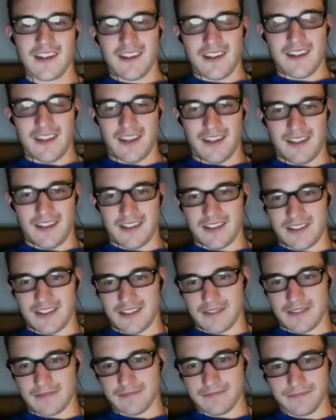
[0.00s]

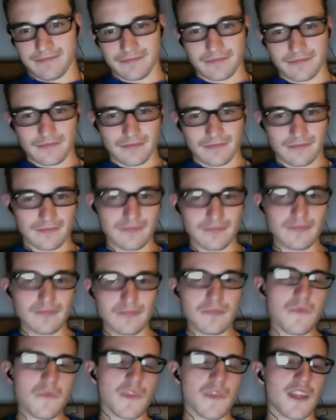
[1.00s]
and
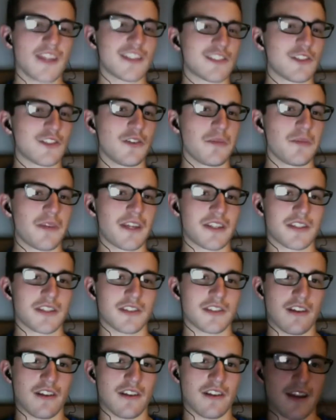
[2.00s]
his stolen
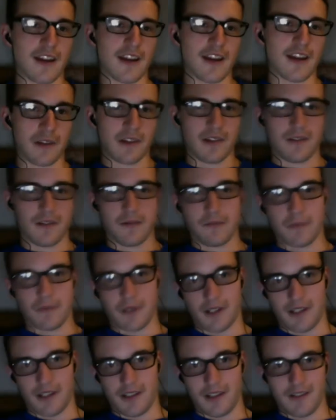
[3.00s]
bases are down,
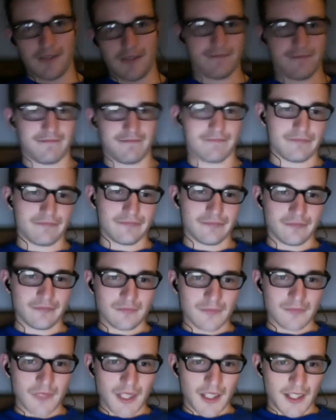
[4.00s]
but
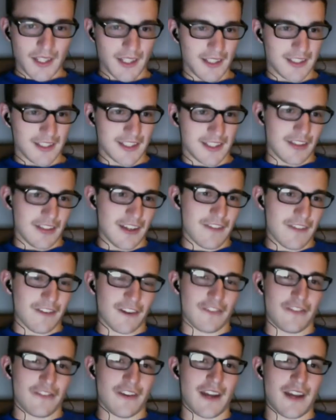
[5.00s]
he's still having
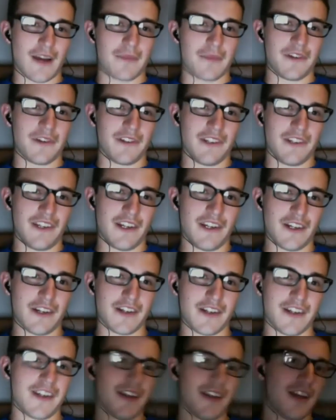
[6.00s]
a phenomenal
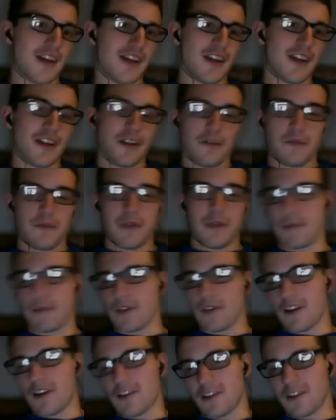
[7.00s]
year. People
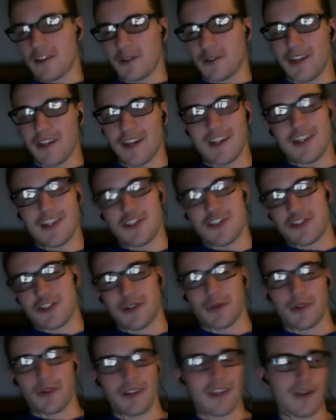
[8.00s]
argued that he should
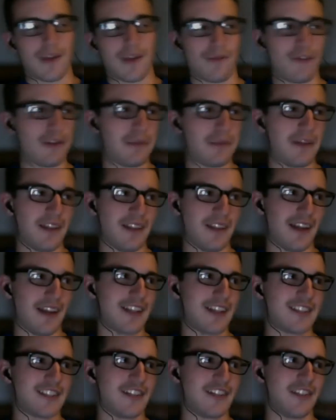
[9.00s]
have won the MVP
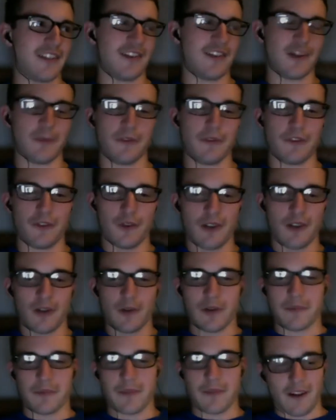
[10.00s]
last year, the year before
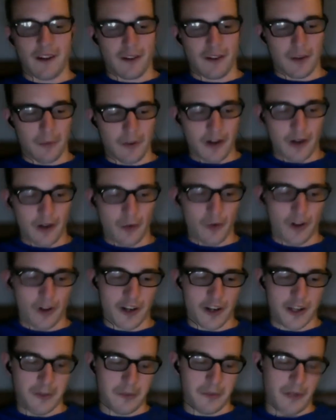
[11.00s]
when Miguel Cabrera
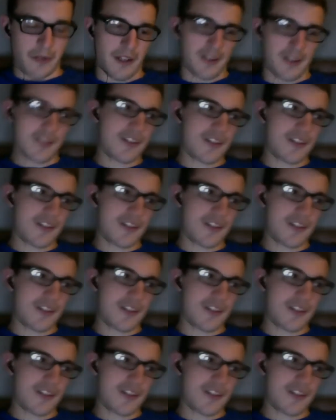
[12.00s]
won it, but